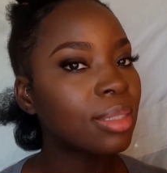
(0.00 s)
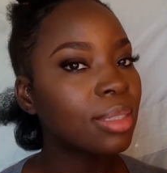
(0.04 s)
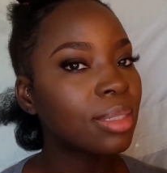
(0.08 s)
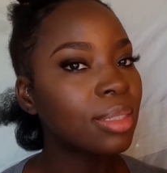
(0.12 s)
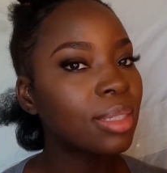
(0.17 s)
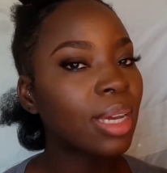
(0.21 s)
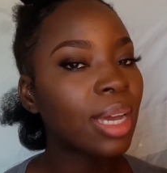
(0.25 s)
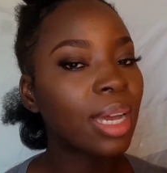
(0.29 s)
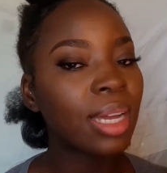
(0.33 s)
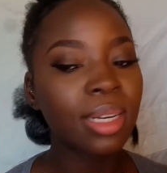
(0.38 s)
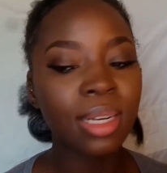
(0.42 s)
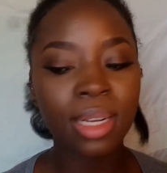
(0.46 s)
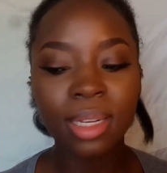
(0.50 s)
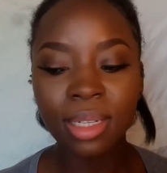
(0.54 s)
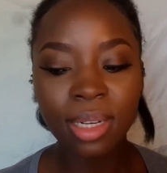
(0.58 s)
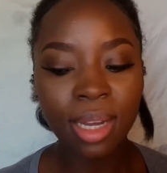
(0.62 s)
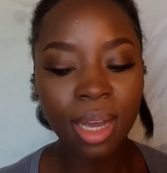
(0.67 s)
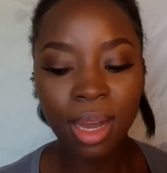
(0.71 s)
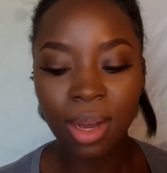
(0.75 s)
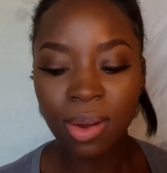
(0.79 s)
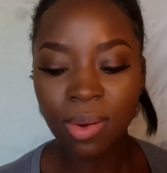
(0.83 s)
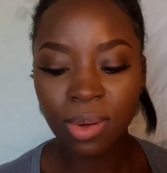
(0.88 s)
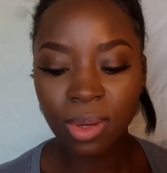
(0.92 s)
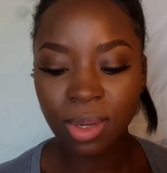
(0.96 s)
kinda
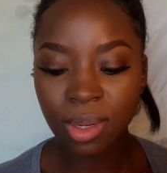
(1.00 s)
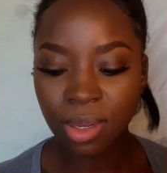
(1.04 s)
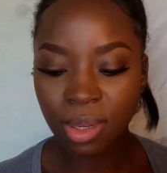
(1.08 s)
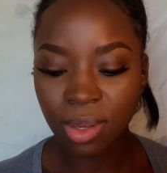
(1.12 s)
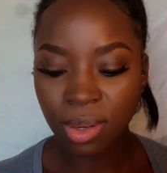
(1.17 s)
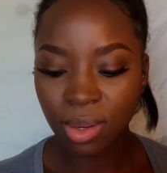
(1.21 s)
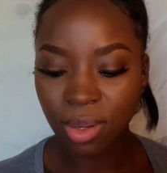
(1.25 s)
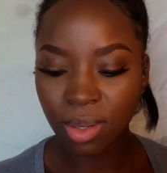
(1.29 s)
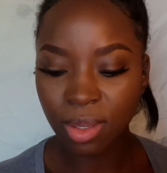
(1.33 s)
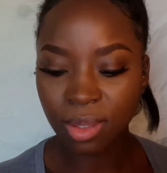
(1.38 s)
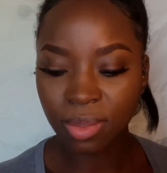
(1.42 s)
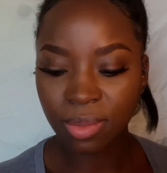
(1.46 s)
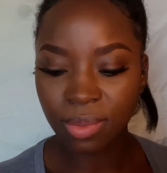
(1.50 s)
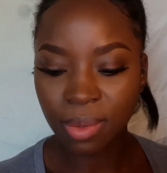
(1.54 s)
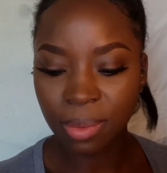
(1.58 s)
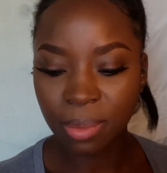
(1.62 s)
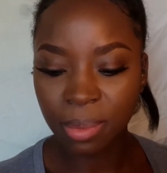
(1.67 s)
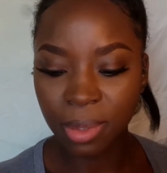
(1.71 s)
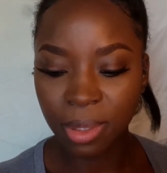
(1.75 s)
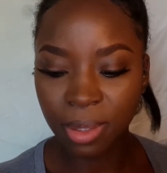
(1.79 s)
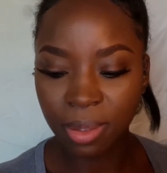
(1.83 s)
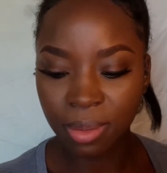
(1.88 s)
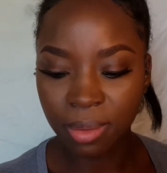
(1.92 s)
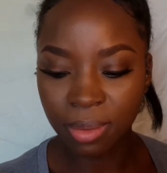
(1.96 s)
not work out for
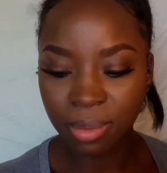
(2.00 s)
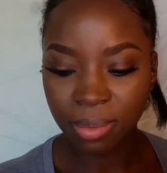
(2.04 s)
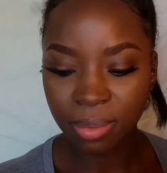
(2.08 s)
me.